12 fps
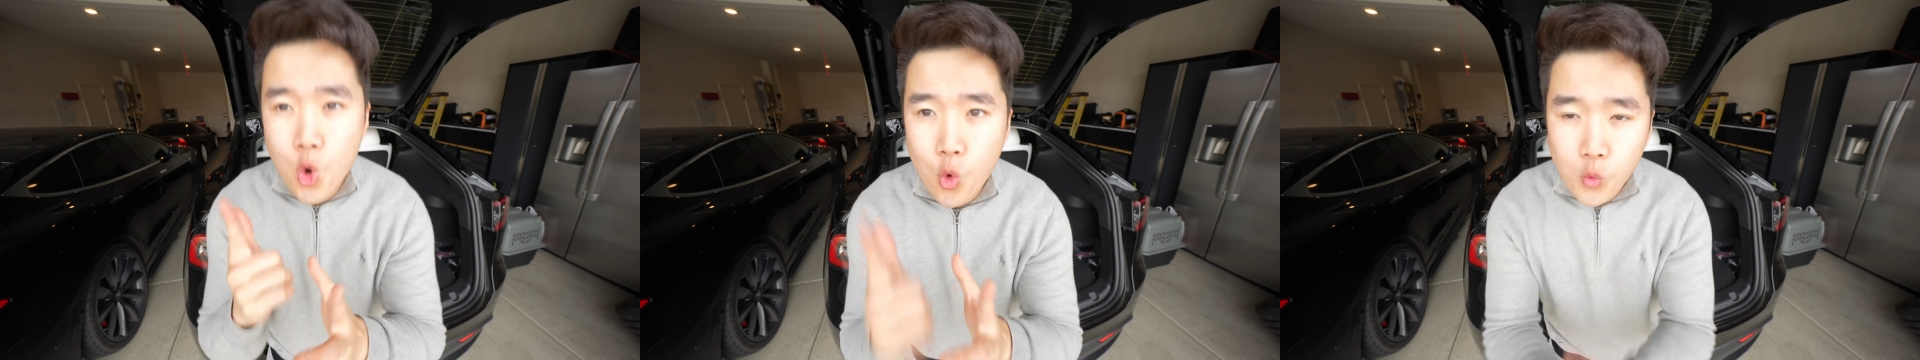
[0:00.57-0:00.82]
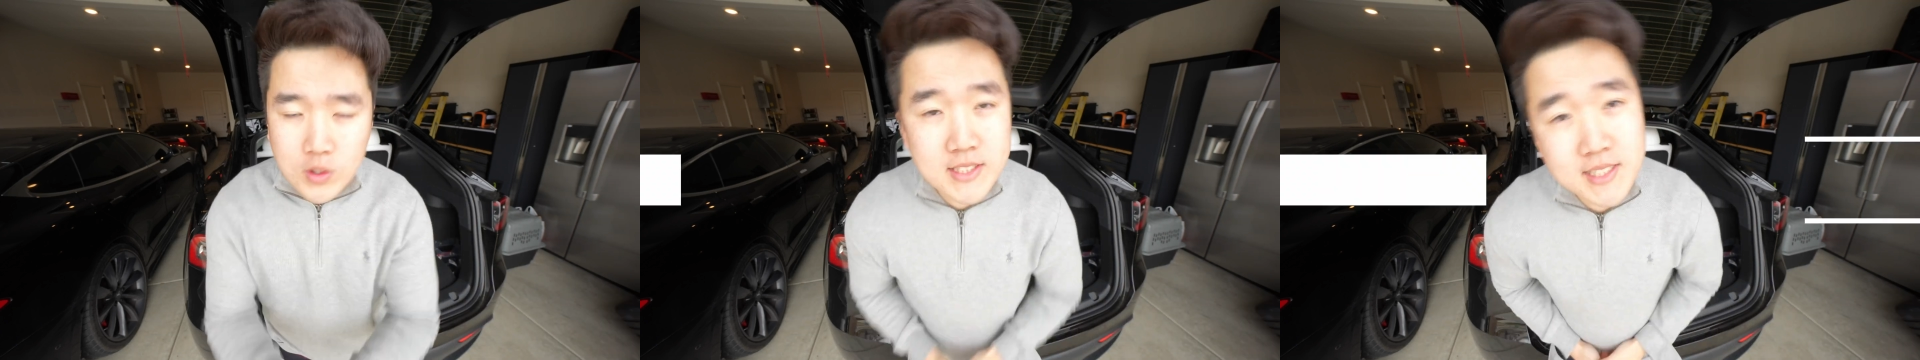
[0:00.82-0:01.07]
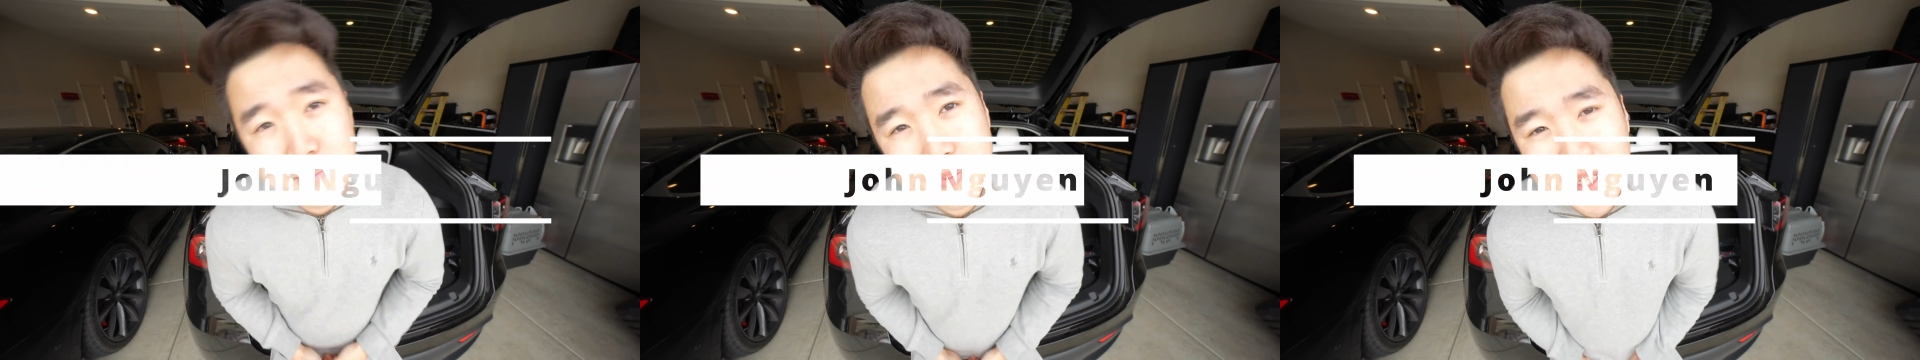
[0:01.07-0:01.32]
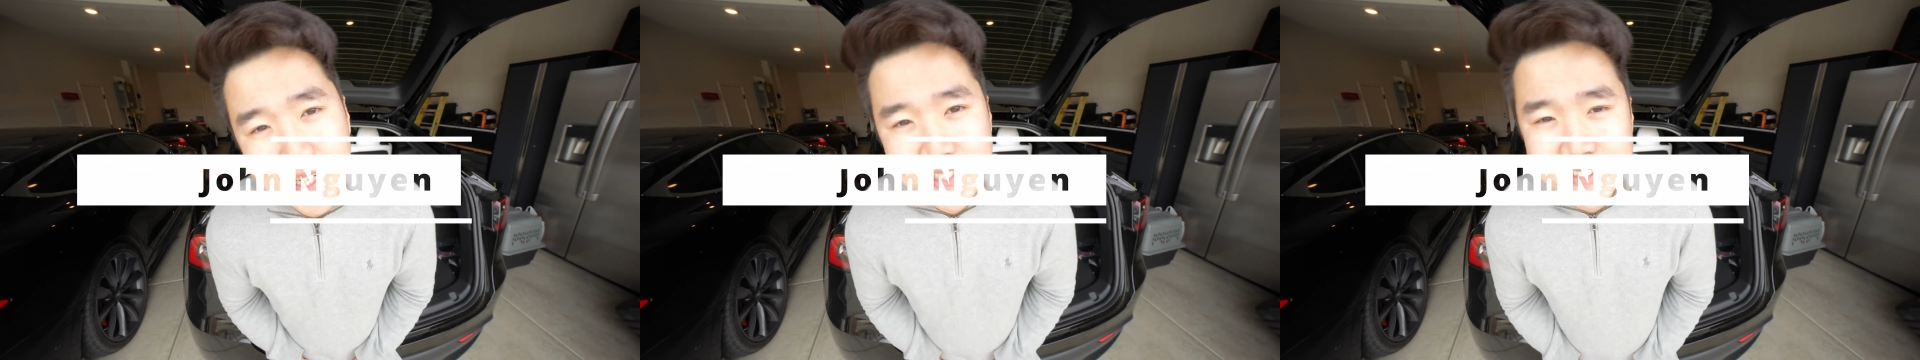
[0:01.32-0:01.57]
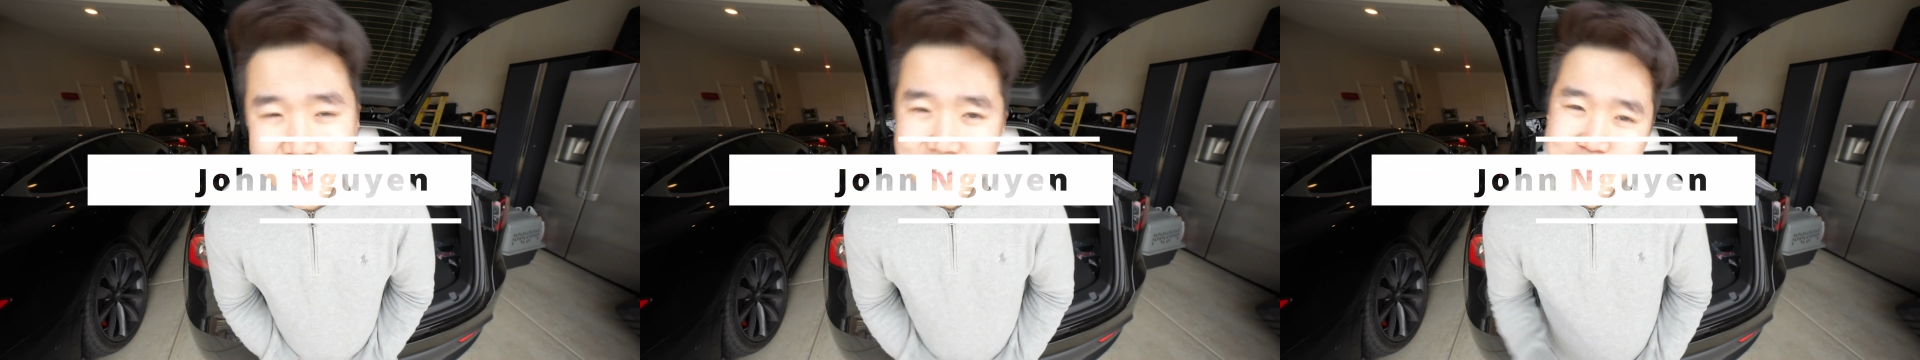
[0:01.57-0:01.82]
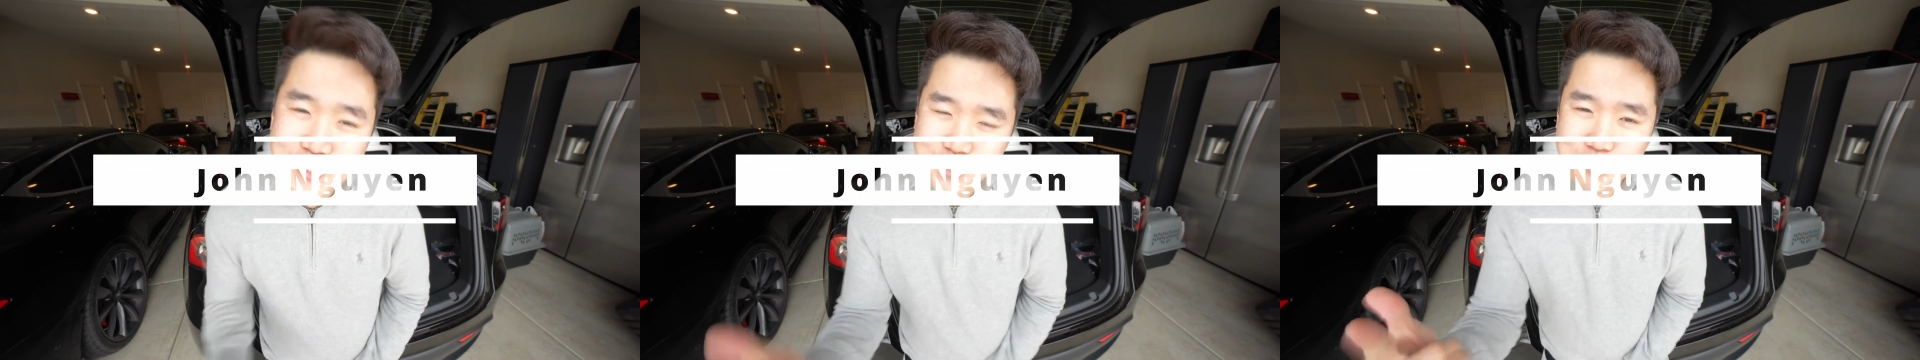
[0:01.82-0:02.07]
What's up guys,
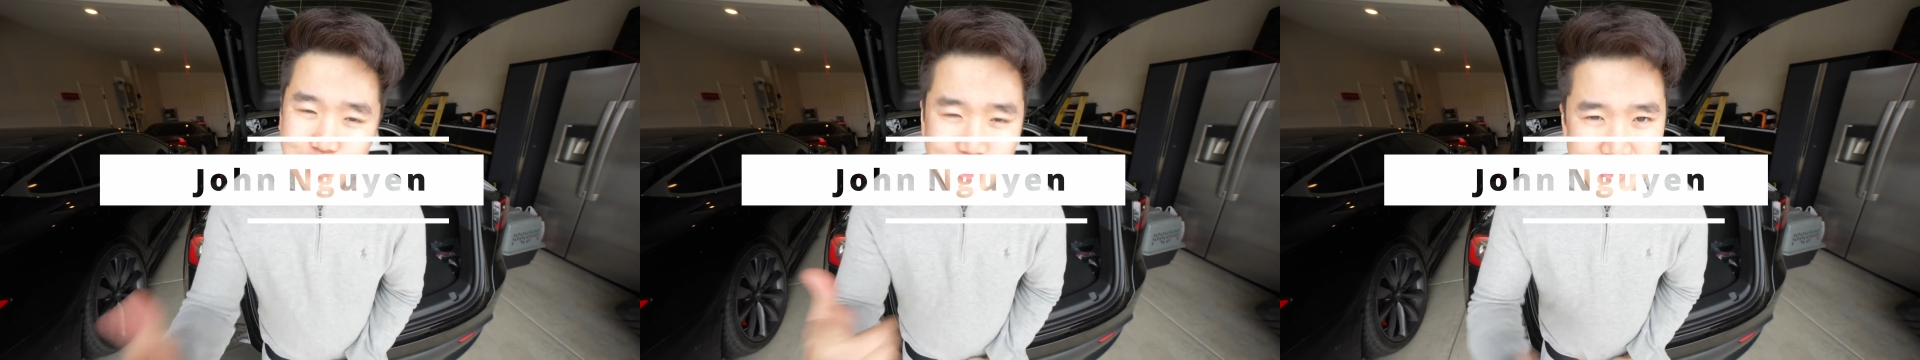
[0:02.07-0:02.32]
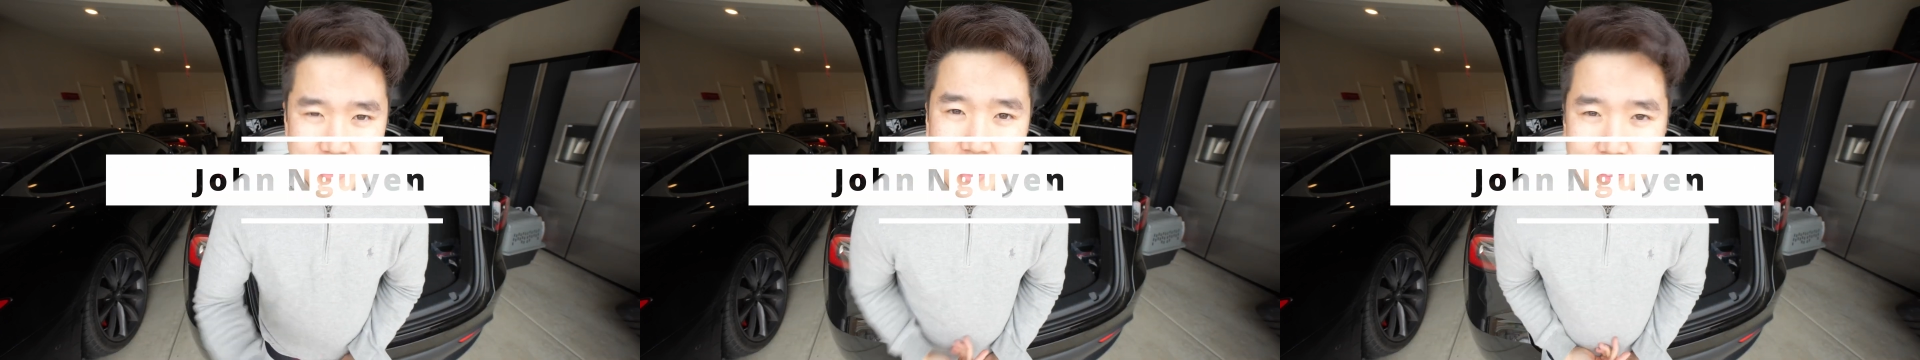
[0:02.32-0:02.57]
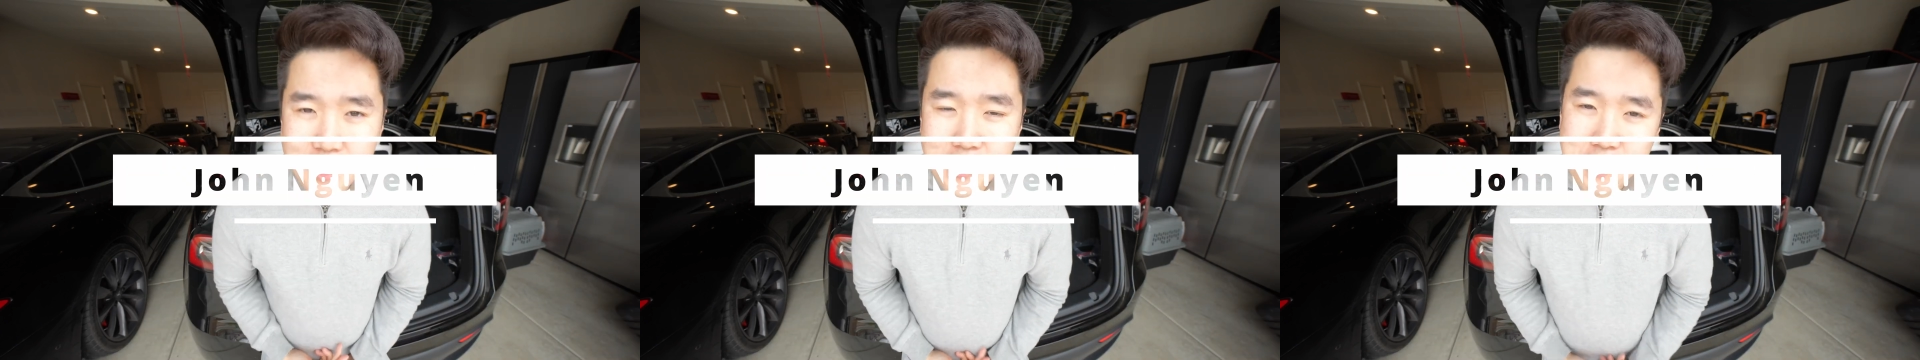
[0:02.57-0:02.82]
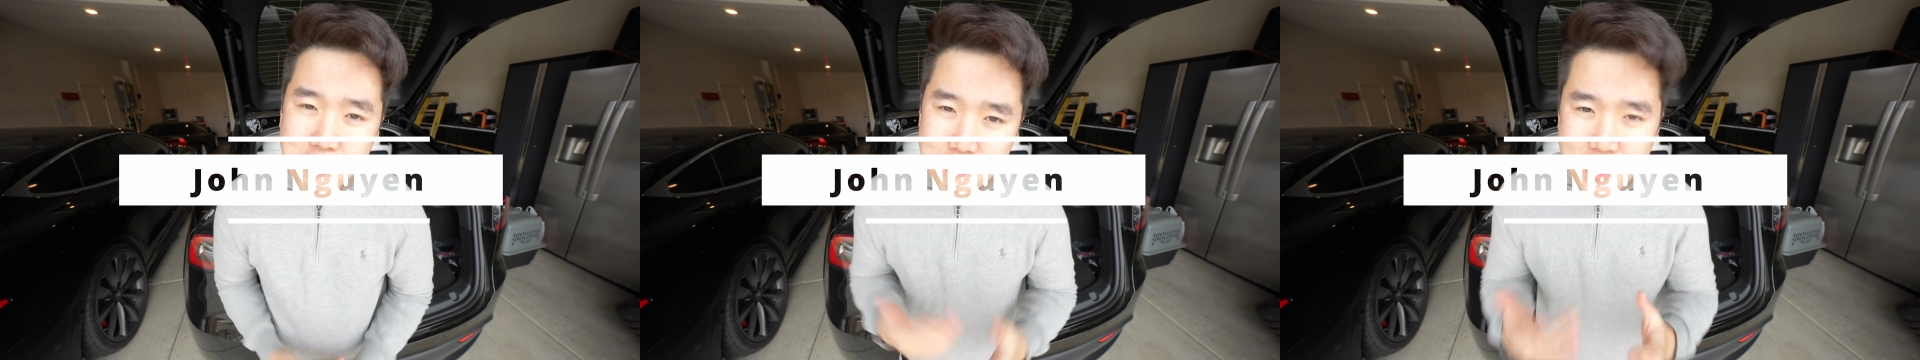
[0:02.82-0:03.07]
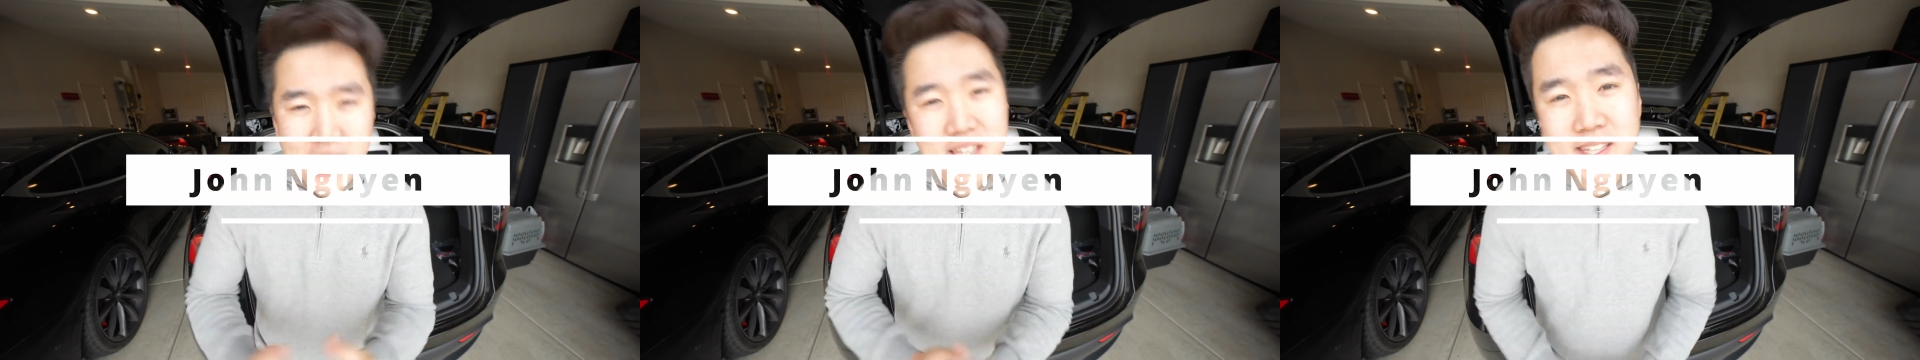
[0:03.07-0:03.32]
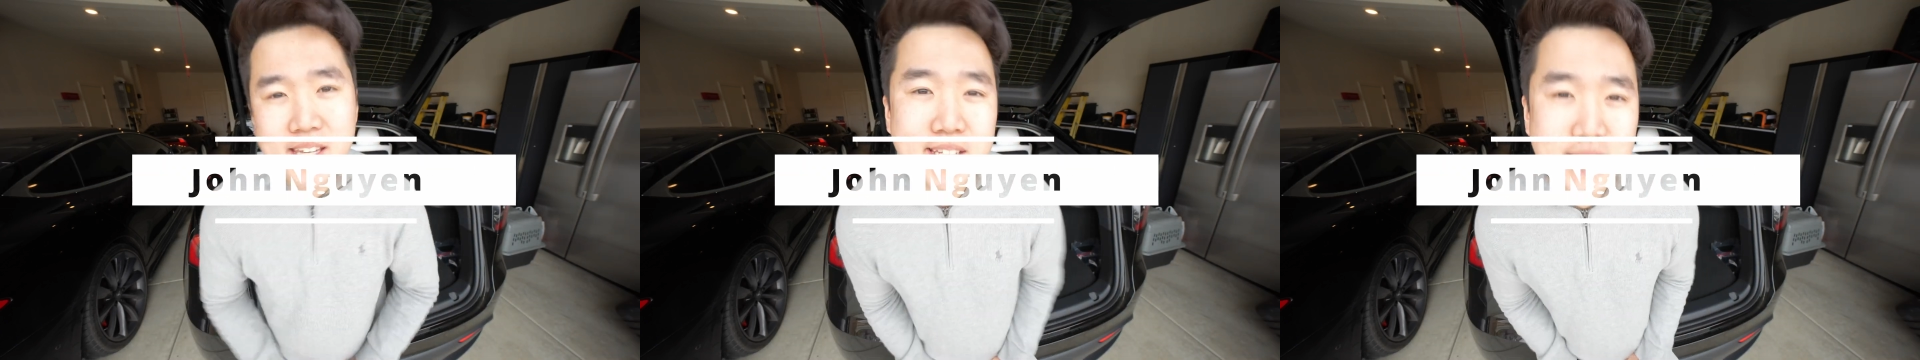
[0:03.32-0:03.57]
it's your boy John, back
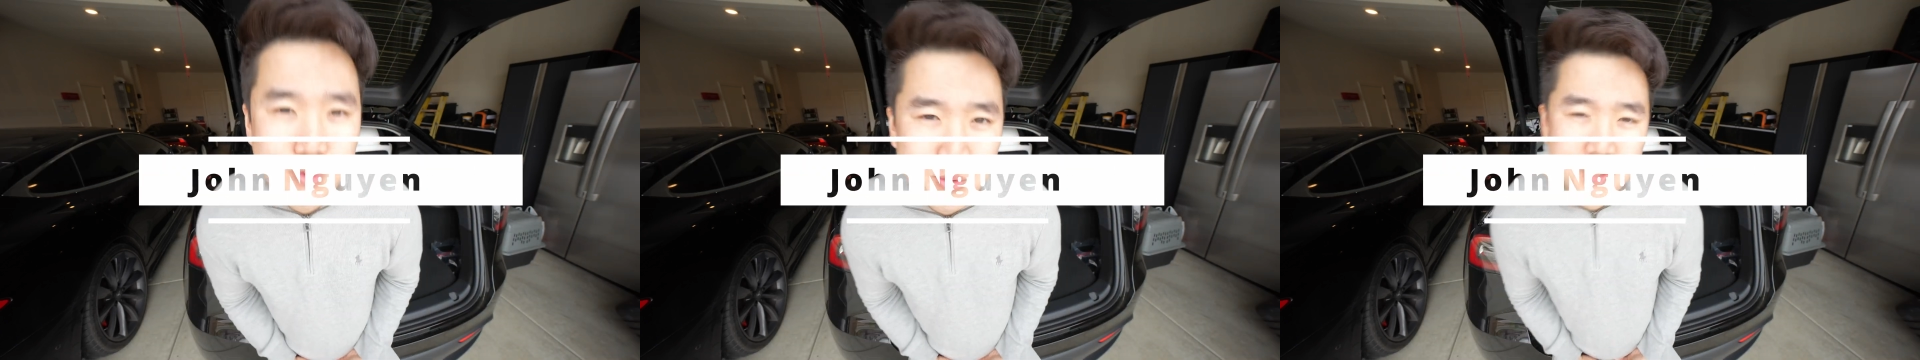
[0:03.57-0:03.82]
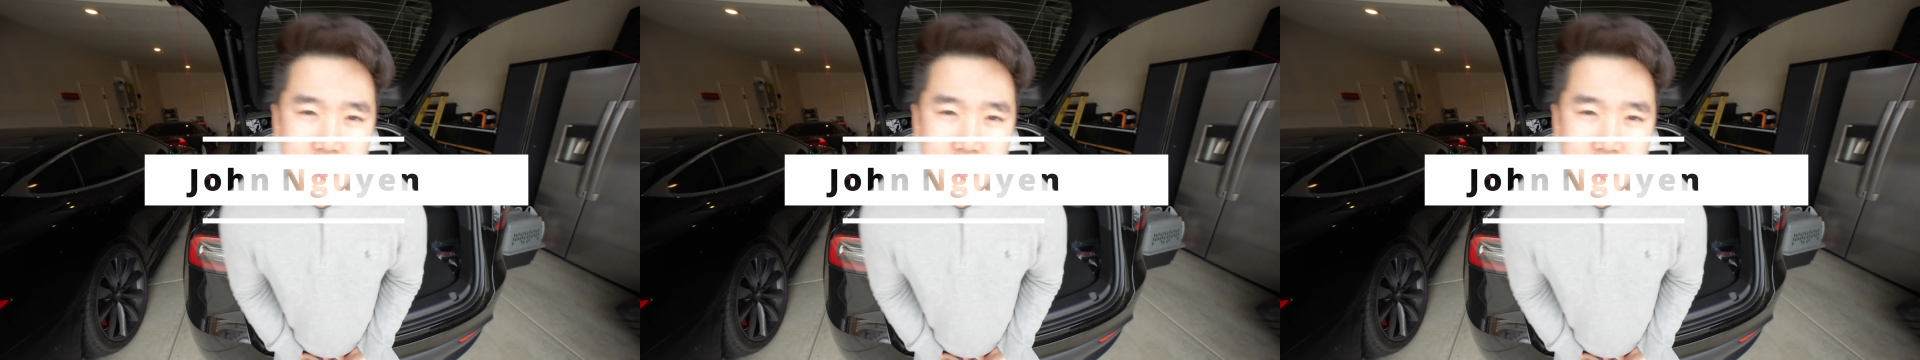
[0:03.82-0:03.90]
again here with